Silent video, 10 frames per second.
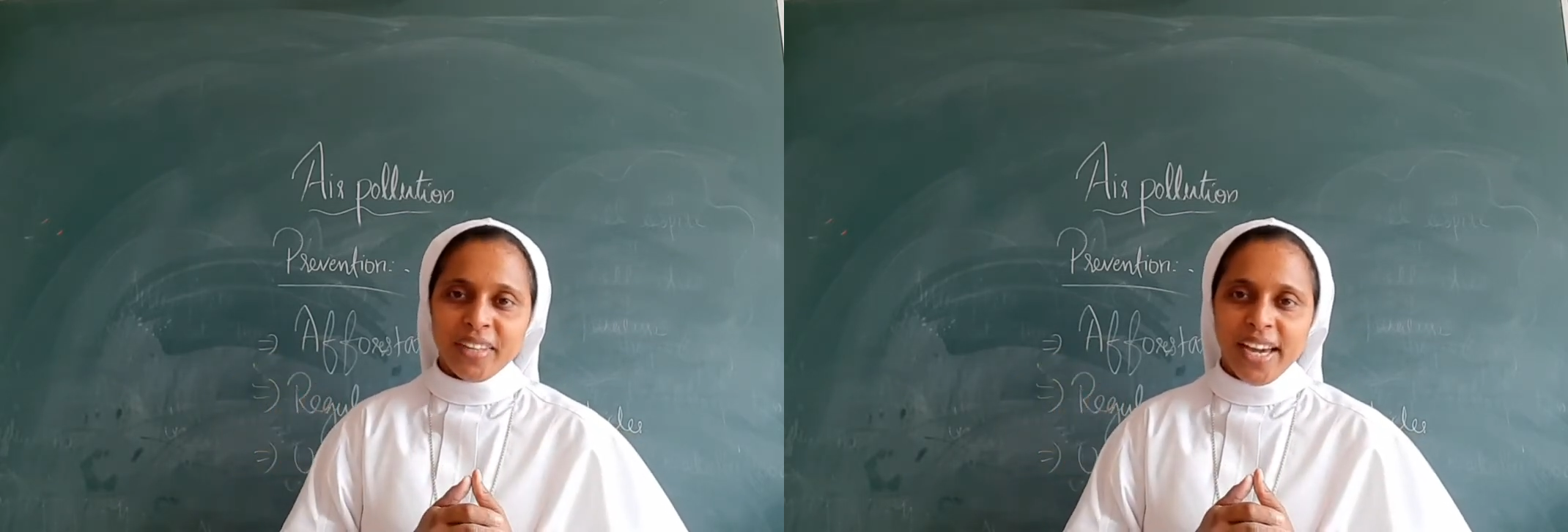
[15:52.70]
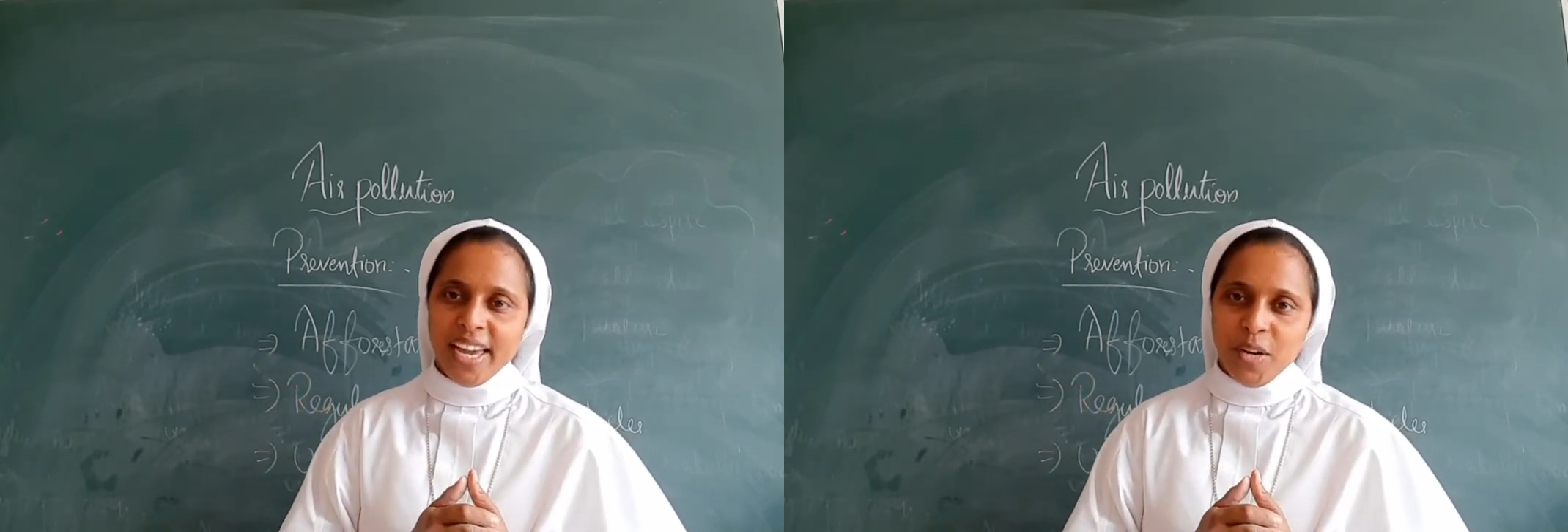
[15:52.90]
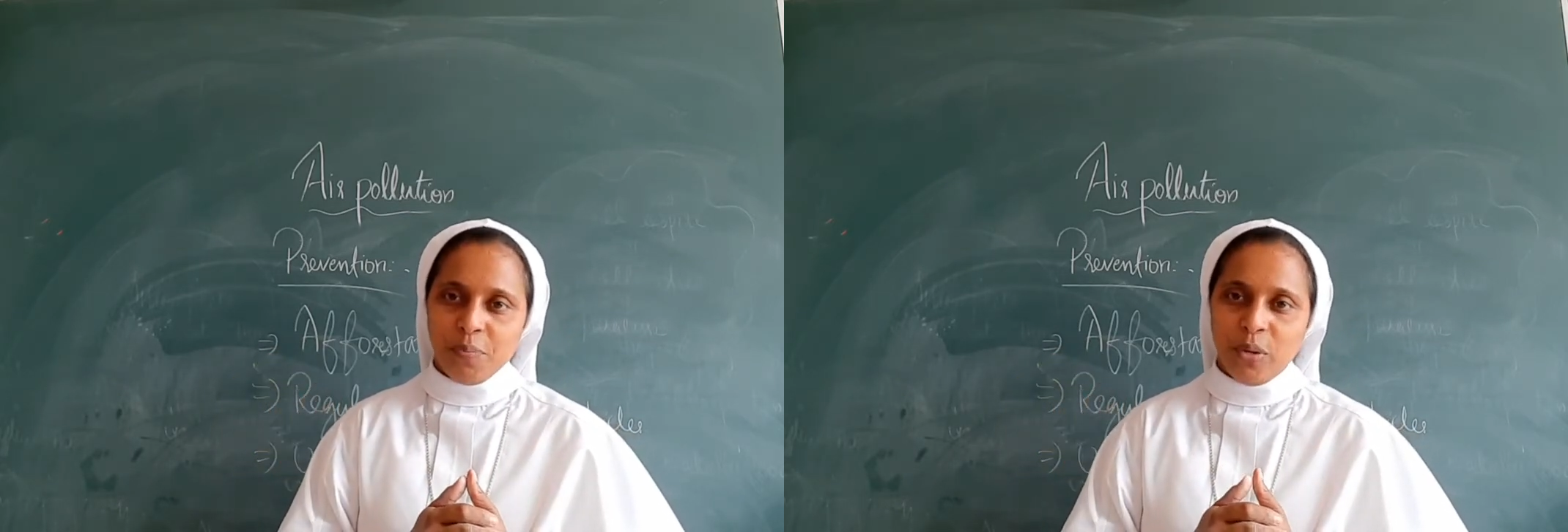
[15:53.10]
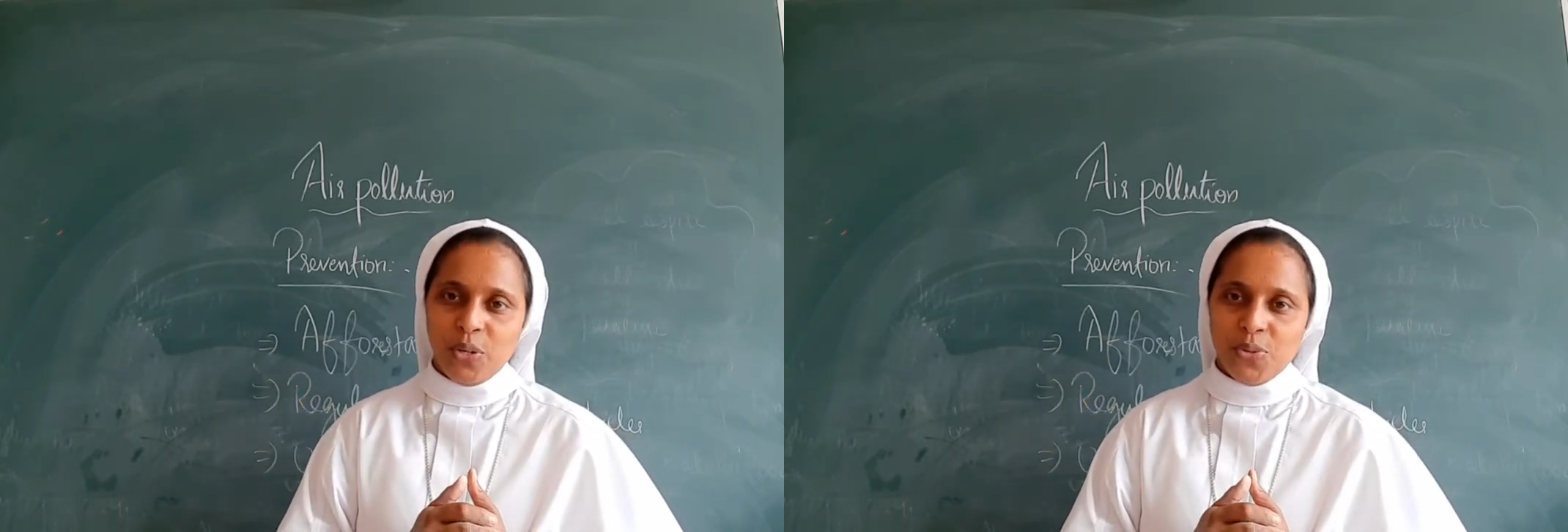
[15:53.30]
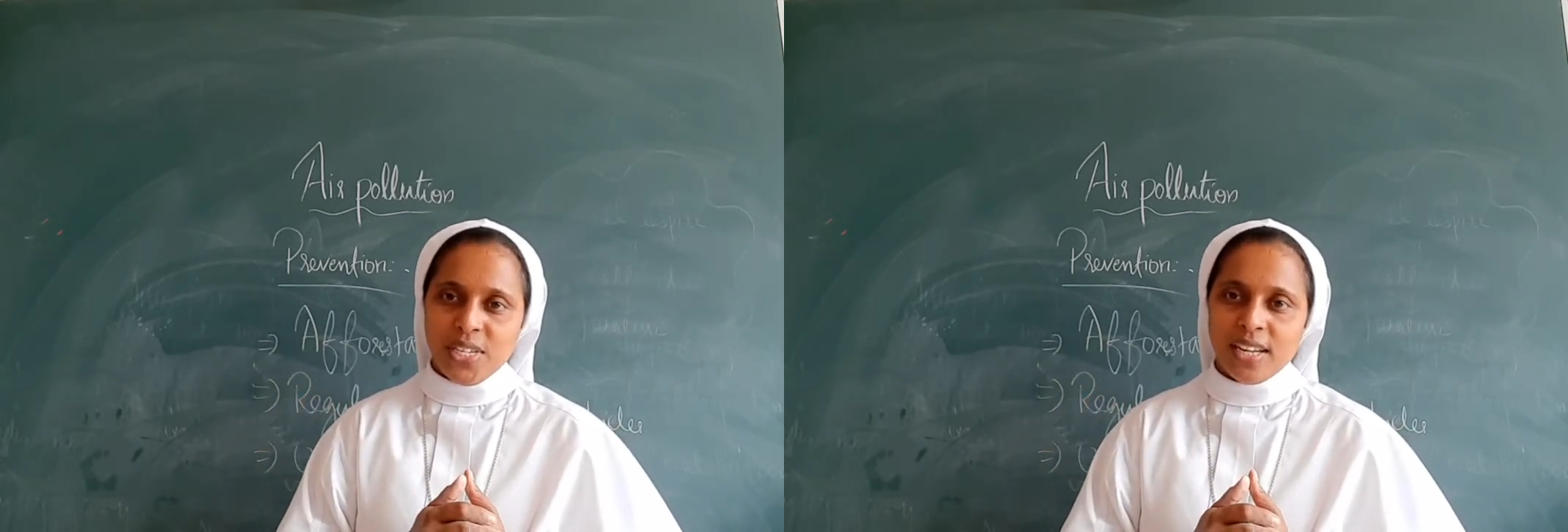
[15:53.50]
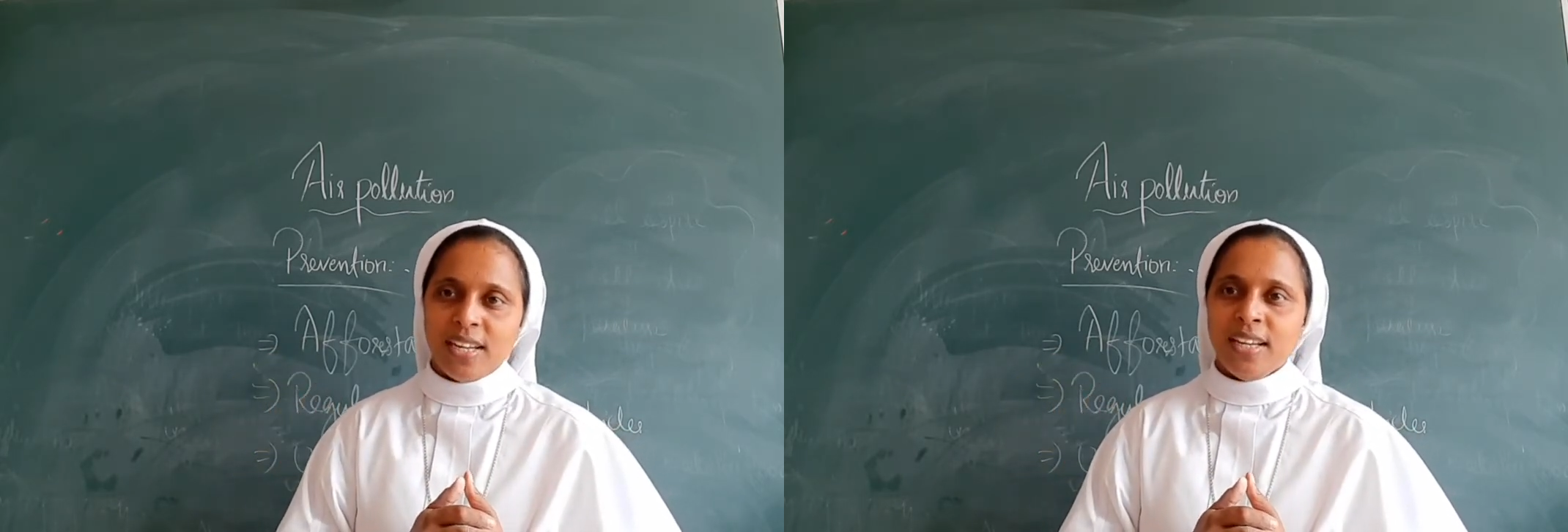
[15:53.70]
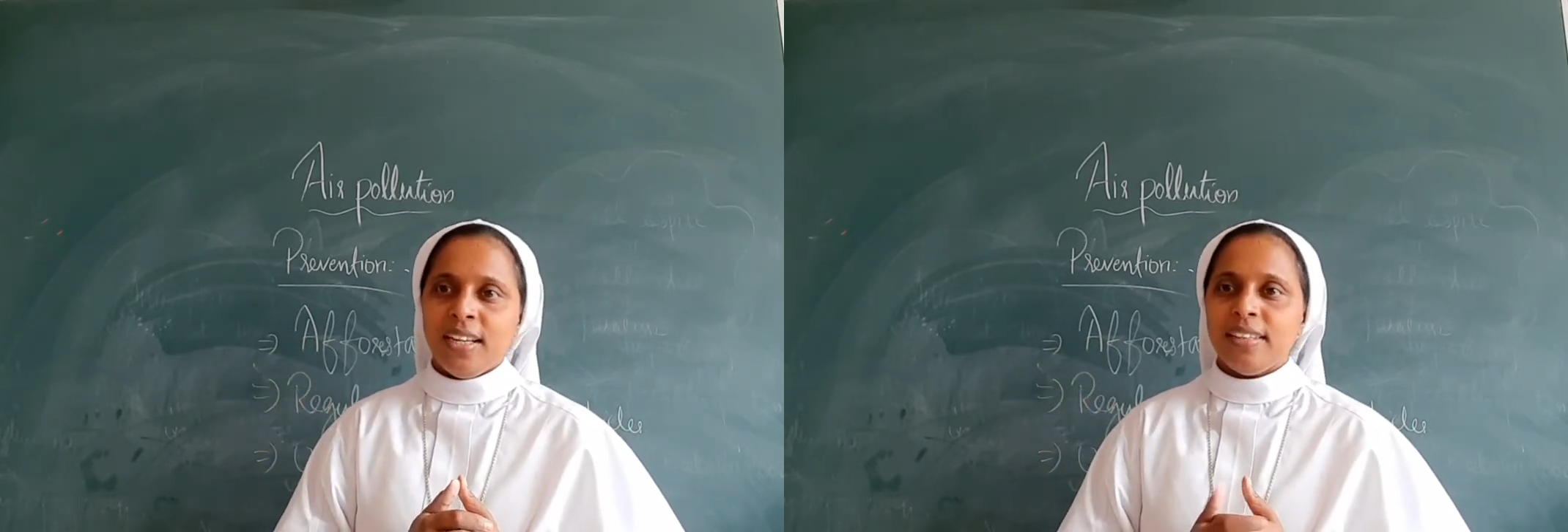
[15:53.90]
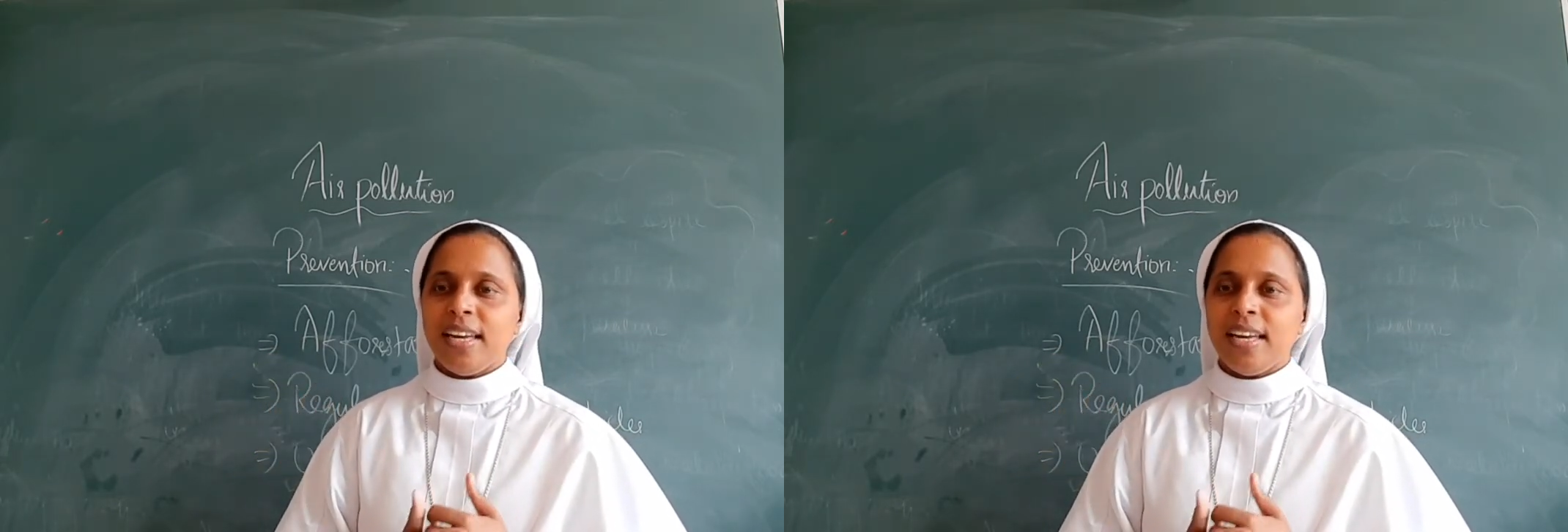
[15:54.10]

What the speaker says: air pollution.